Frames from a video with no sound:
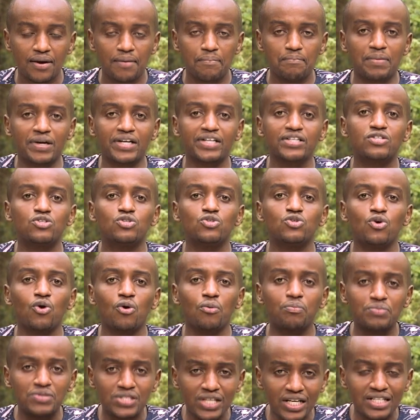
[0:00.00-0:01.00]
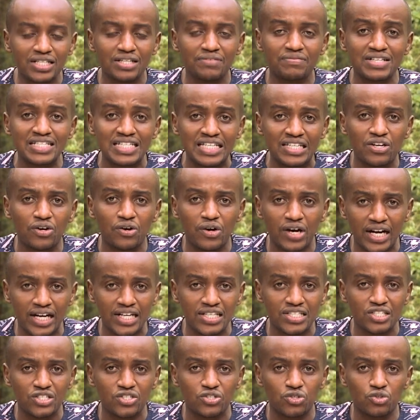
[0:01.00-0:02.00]
But it's your objective as any
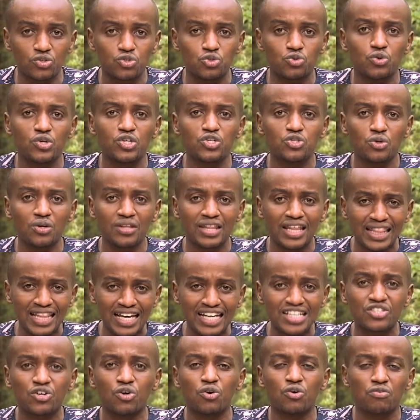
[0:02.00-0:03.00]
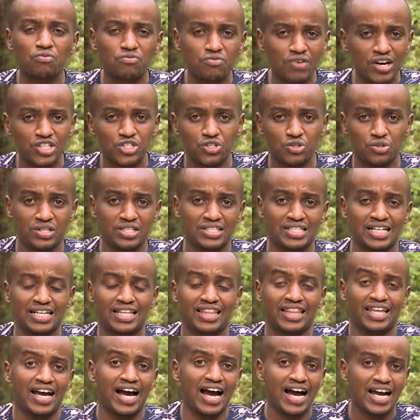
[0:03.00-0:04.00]
organization to ensure that that conversion is at
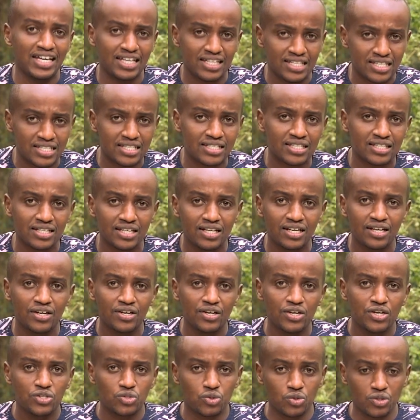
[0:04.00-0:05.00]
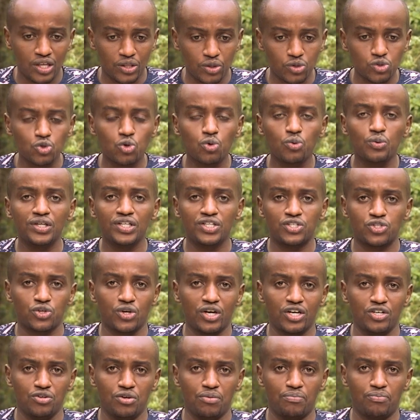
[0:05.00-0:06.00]
the highest. So there are those who will try
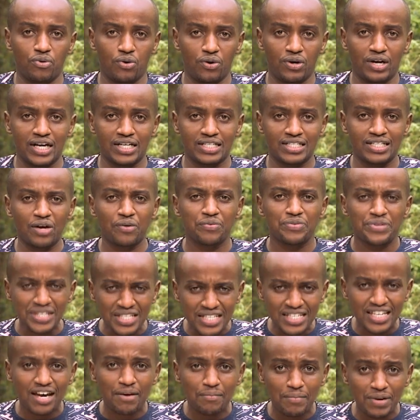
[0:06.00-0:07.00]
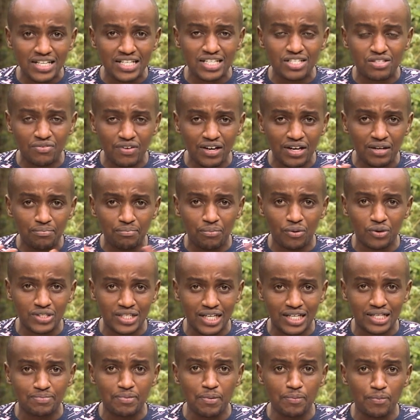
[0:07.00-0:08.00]
your product. Now, this segment is very
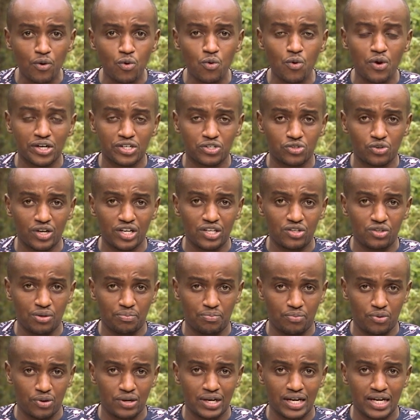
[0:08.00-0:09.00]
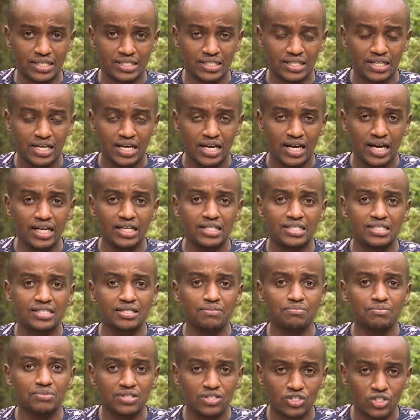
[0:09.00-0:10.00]
important, people who are trying your product. And it
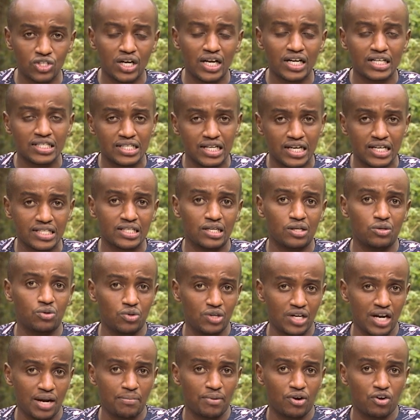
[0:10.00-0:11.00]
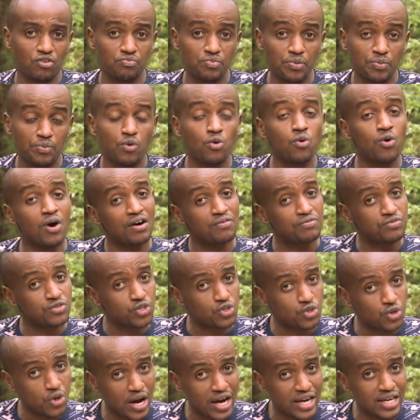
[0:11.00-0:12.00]
seems Charles has a good number of people who have
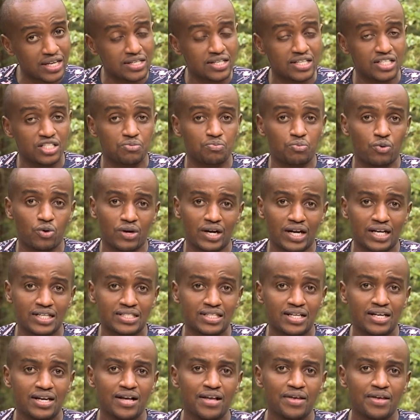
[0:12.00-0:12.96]
tried his product.